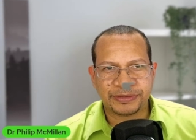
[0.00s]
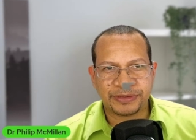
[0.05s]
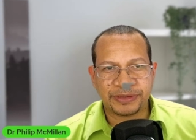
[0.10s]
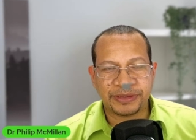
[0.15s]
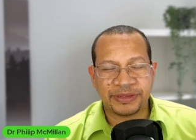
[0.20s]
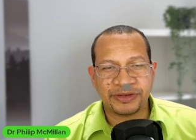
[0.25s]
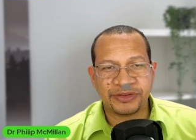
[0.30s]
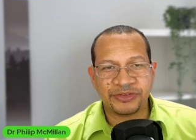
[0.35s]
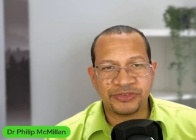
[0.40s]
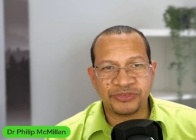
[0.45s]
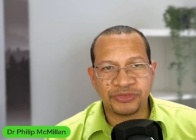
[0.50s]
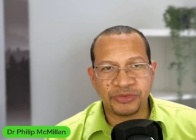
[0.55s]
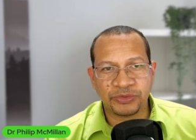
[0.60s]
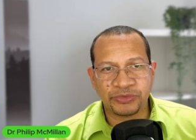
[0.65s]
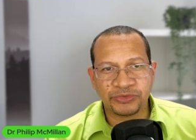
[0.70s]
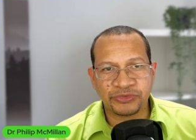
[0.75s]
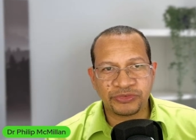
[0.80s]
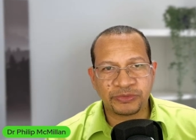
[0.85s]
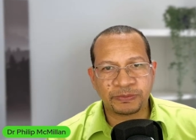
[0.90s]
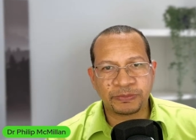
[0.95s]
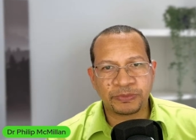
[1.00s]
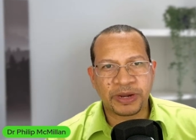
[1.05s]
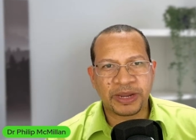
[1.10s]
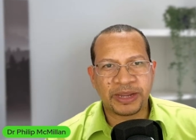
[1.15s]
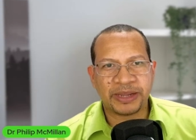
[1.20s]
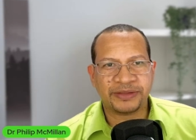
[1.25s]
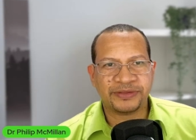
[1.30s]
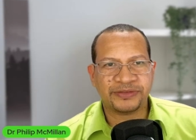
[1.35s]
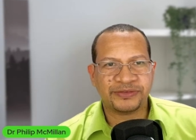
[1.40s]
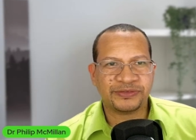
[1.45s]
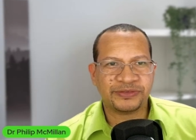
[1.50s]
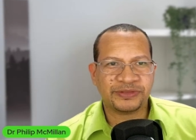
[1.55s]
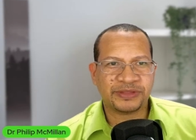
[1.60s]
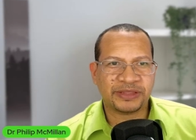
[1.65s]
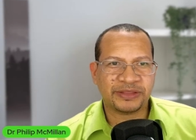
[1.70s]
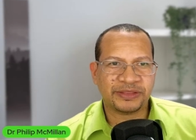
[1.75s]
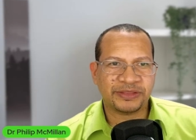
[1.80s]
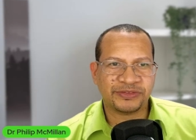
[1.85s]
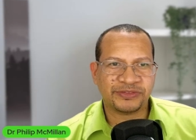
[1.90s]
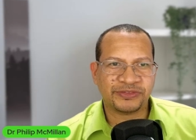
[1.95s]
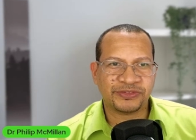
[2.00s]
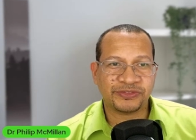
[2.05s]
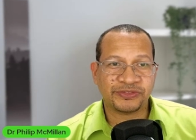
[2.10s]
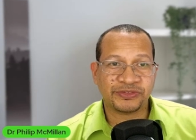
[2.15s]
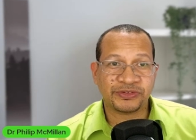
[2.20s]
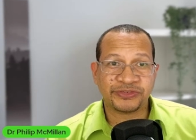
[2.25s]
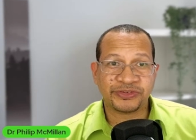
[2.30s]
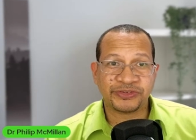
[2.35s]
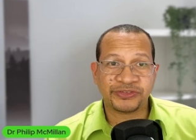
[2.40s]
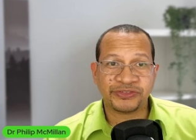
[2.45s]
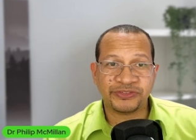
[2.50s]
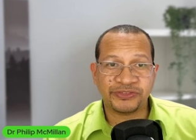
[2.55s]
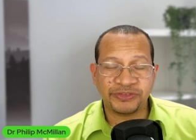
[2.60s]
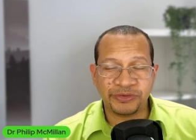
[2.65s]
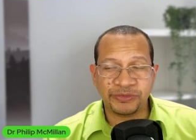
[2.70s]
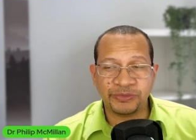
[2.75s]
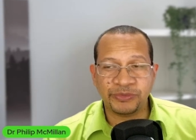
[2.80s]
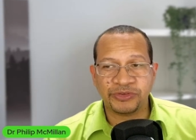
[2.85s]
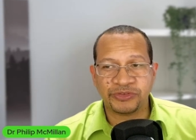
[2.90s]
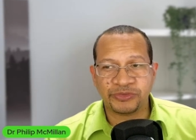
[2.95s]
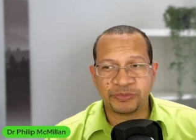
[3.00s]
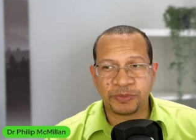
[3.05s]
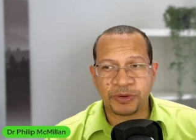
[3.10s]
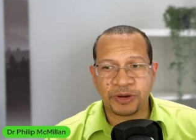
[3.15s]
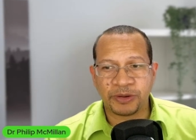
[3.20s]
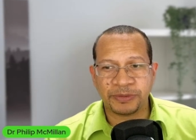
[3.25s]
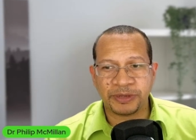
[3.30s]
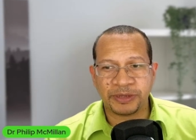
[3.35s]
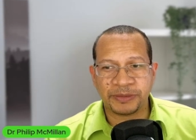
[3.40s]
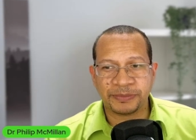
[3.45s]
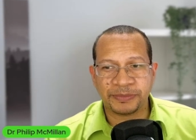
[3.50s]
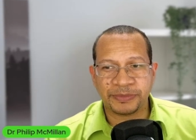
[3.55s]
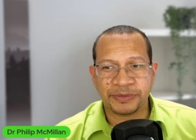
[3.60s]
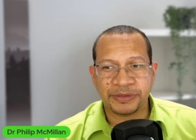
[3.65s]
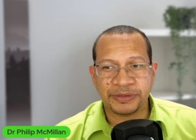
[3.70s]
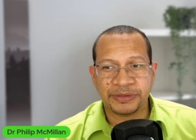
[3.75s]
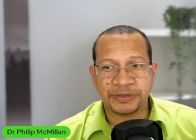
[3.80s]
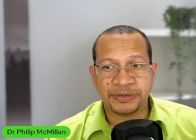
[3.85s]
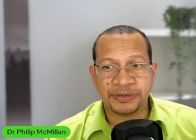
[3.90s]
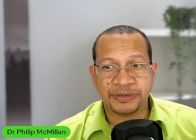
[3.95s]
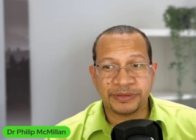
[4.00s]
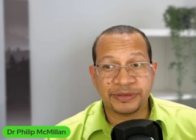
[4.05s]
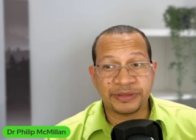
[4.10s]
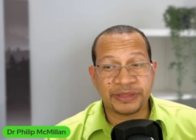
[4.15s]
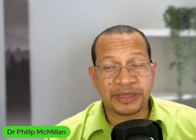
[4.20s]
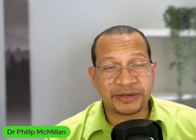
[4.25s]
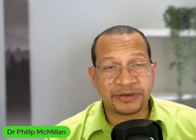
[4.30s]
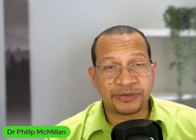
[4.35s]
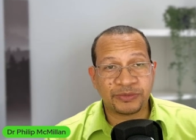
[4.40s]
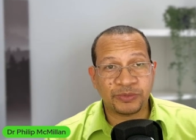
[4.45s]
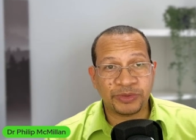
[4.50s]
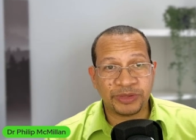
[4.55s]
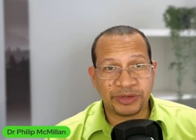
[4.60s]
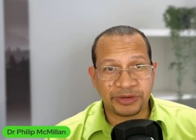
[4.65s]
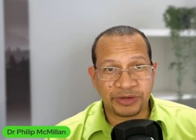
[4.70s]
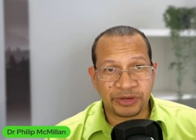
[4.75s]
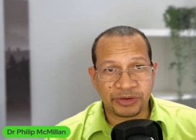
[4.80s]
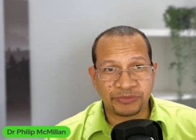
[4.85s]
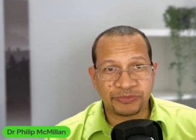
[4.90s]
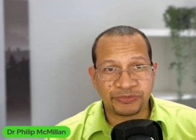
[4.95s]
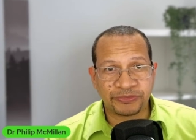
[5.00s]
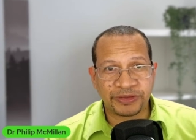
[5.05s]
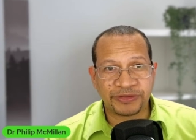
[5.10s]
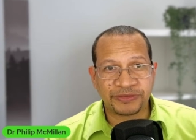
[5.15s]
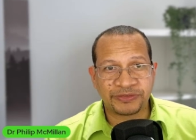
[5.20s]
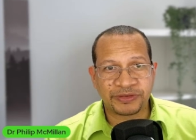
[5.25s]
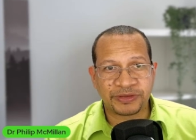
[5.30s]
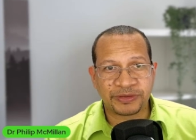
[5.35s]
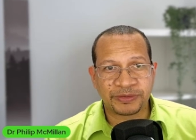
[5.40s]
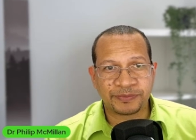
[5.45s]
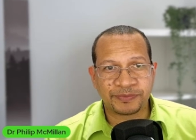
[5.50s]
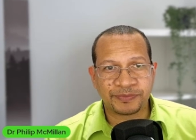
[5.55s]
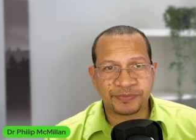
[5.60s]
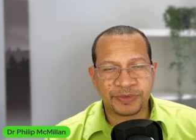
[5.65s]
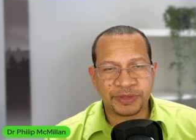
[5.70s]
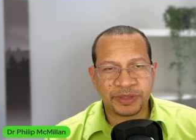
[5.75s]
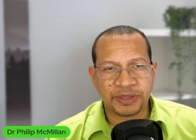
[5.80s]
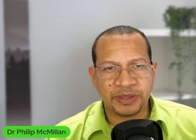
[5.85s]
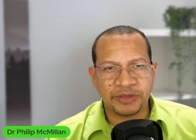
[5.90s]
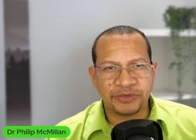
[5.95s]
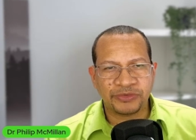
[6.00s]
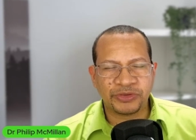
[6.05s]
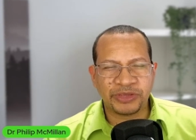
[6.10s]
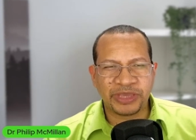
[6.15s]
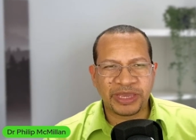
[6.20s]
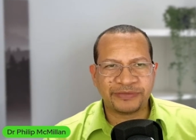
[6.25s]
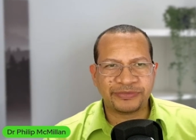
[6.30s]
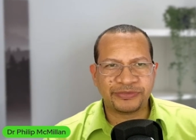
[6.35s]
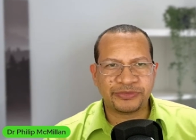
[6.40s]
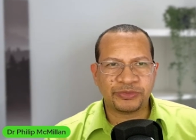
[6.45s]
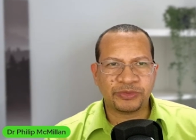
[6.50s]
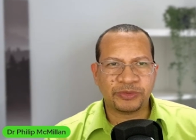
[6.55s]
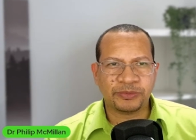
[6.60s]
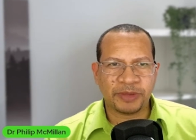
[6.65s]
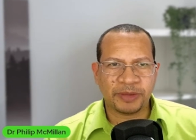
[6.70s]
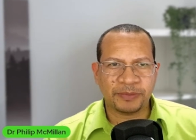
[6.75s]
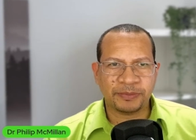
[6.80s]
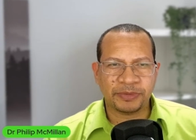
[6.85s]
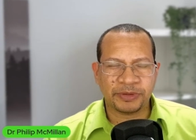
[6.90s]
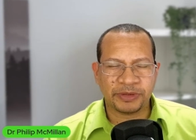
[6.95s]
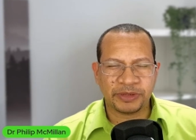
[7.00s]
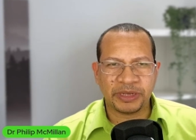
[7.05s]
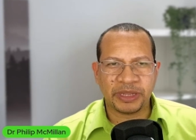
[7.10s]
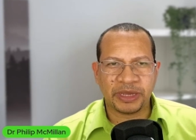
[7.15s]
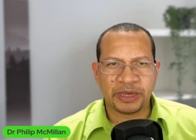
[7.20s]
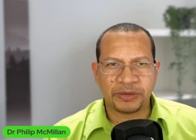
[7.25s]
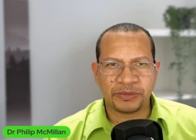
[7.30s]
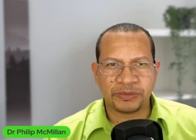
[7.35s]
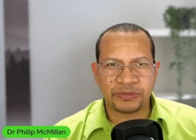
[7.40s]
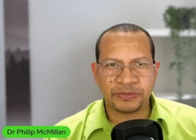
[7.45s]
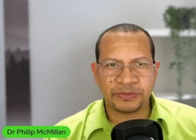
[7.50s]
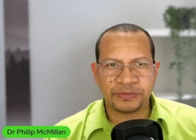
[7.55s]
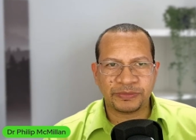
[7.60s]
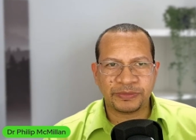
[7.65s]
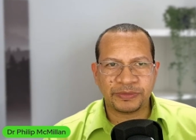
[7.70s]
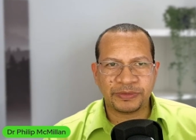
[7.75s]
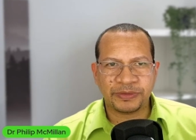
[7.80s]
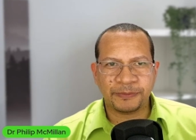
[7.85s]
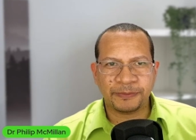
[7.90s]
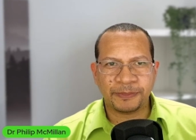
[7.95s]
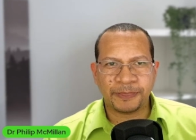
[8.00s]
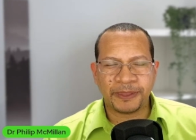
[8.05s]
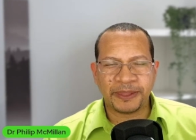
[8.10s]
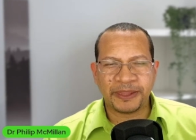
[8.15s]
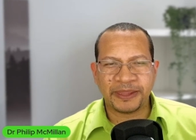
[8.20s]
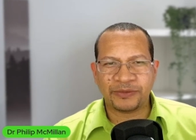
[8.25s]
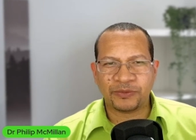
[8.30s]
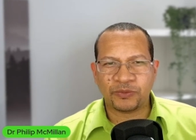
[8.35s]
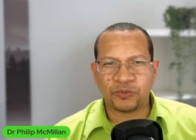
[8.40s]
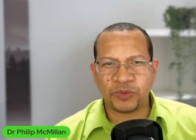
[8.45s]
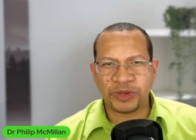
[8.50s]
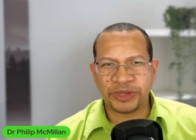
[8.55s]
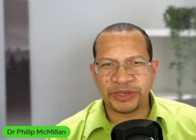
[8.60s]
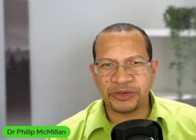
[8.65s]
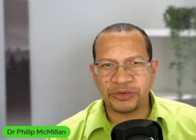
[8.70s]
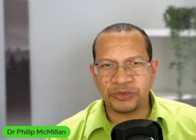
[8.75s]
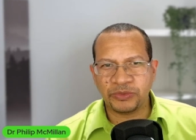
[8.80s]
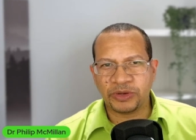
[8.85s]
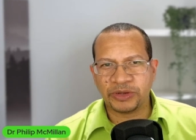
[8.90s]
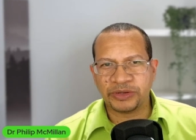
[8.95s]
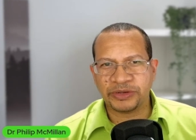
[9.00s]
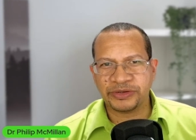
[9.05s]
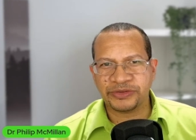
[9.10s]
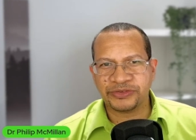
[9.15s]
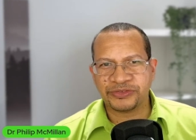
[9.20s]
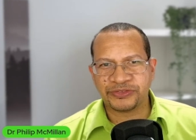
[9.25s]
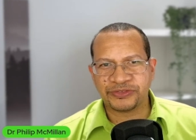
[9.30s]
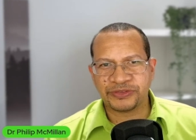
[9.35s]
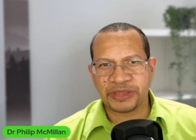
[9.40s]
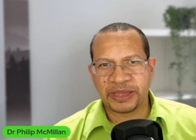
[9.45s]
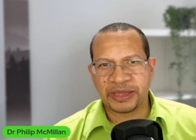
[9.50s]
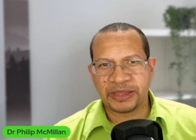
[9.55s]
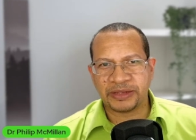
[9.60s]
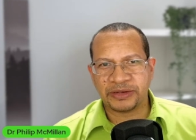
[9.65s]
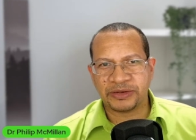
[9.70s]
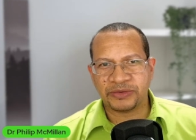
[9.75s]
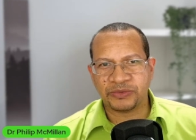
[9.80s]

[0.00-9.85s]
it is no surprise that this is such a serious problem that we are now facing. So you have to remember now, when you understand